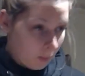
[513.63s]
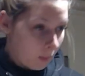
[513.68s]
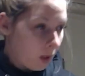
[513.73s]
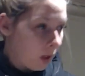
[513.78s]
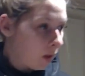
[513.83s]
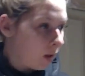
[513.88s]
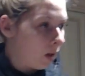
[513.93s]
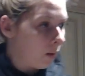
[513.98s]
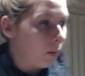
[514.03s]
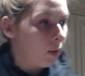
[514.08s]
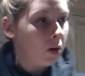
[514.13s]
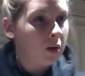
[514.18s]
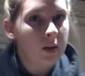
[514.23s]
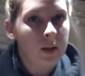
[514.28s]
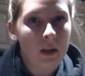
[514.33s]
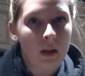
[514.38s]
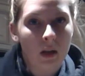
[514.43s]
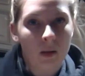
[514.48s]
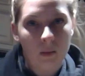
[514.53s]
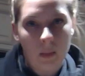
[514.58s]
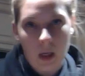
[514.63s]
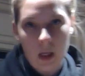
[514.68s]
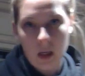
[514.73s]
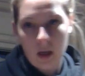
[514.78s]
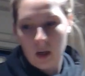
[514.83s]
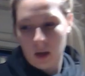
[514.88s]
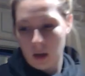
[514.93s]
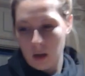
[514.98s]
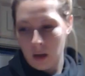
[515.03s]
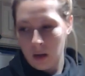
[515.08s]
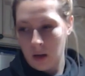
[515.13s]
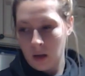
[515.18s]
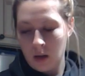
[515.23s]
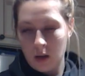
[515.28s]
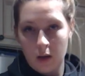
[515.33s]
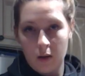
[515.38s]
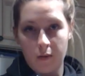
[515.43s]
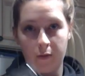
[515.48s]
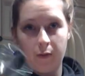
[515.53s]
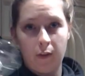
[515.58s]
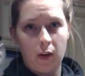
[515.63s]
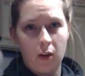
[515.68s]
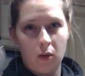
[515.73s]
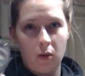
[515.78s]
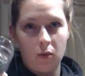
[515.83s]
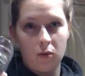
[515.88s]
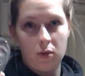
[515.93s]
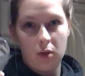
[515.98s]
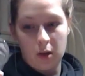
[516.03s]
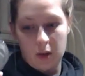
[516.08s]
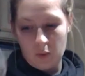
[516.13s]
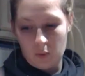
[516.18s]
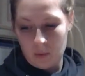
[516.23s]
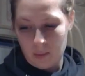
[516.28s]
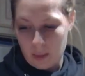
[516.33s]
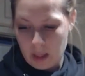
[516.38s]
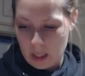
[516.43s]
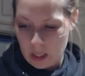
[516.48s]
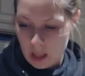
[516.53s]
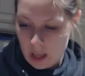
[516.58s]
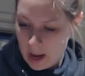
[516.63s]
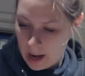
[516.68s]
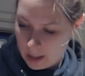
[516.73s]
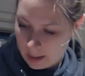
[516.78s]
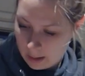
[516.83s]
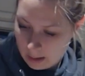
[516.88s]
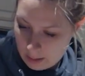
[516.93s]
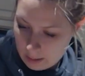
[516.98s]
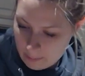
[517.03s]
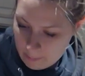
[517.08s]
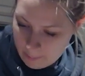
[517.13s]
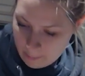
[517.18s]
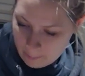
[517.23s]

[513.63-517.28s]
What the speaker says: And then I'm also going to make a few just with my glass.